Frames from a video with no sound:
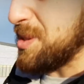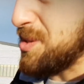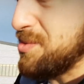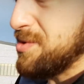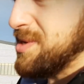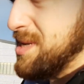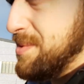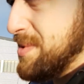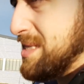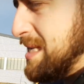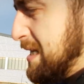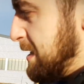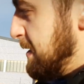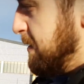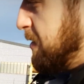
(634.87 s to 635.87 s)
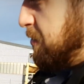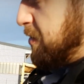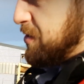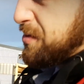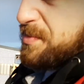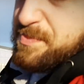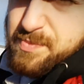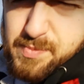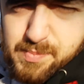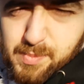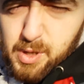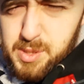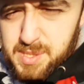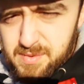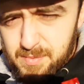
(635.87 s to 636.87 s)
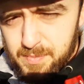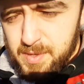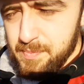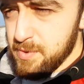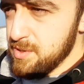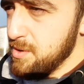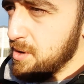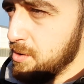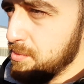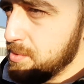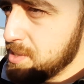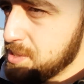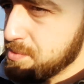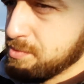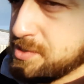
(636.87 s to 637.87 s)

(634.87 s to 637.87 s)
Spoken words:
story. But what most of the people always